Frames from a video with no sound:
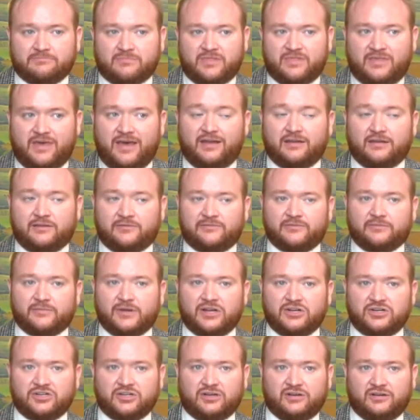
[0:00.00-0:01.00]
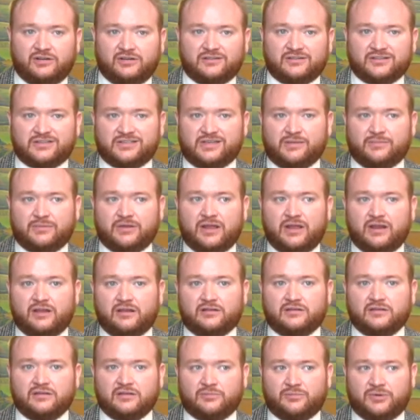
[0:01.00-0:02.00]
that information and disseminate it
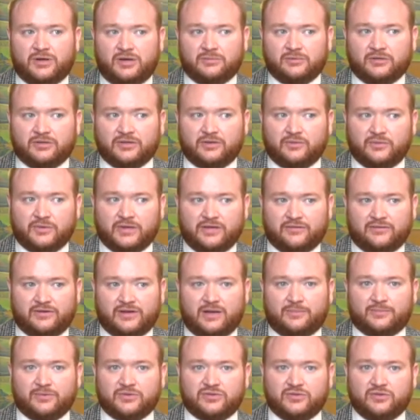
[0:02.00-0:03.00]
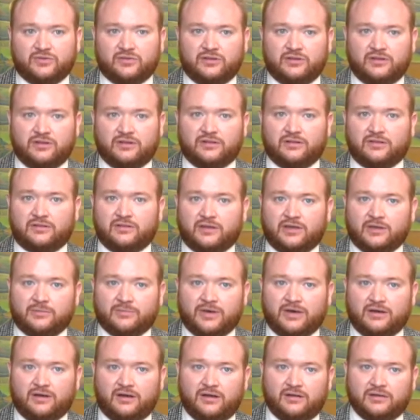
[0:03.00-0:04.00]
to the public, we have an opportunity to think
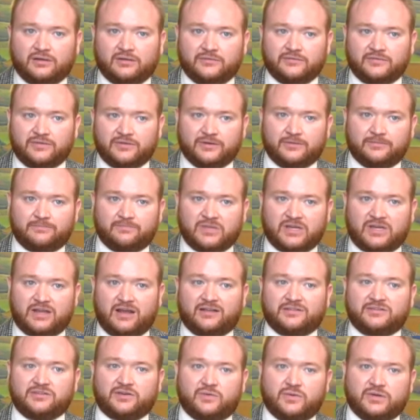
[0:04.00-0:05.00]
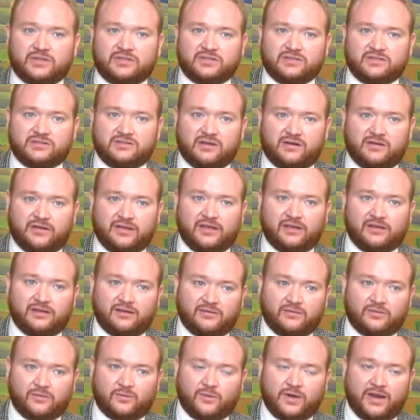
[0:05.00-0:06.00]
about all of the consequences therein.
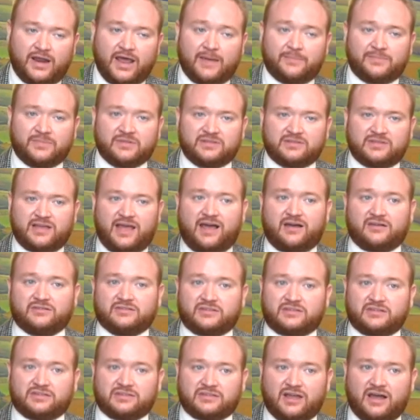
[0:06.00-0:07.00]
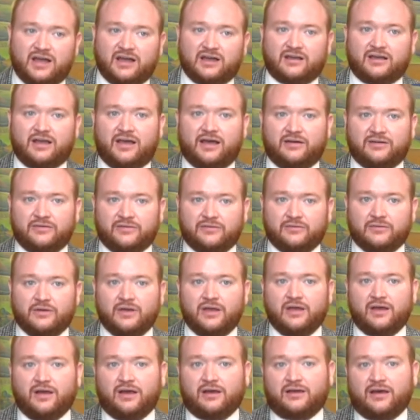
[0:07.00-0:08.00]
What happens to housing stock? How do
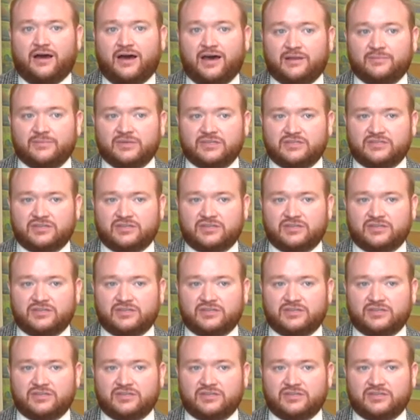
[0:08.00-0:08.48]
economies